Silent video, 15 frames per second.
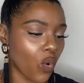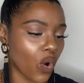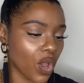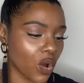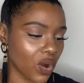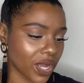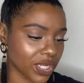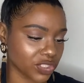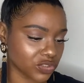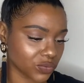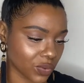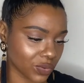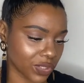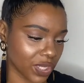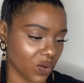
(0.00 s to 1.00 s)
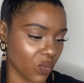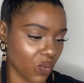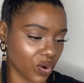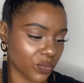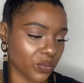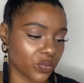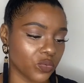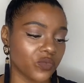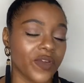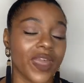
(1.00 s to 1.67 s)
oil-controlling, waterproof,